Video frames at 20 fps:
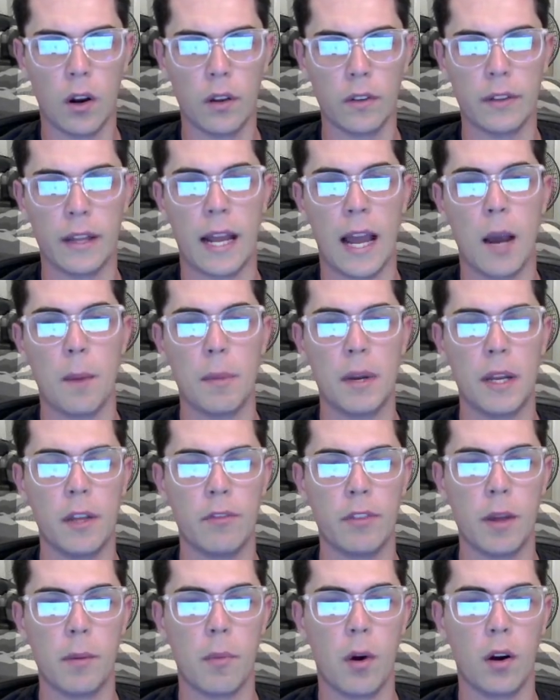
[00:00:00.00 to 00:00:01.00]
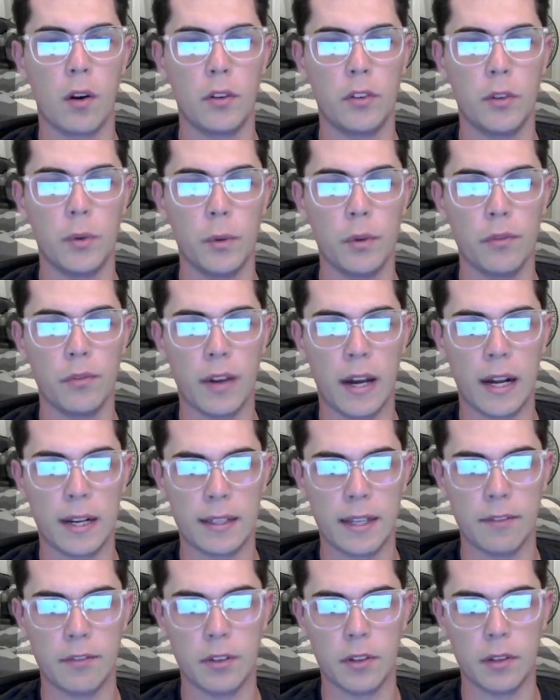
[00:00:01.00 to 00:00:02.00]
like how many of them do in fact
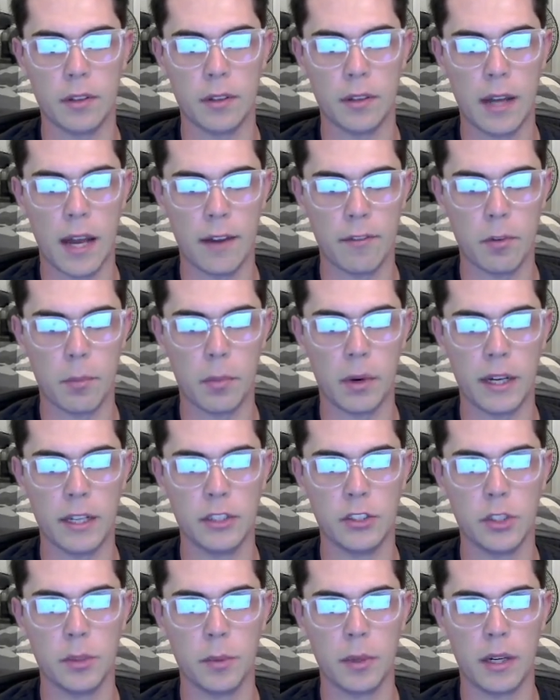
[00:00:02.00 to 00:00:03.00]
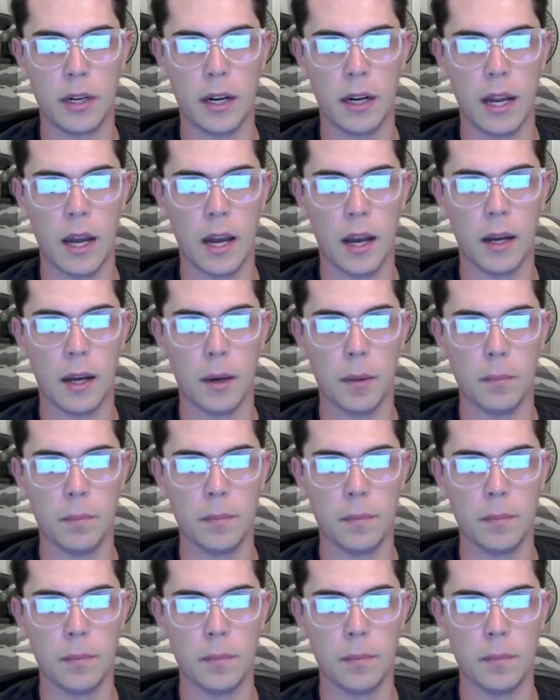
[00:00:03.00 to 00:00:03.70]
have a brain tumor. I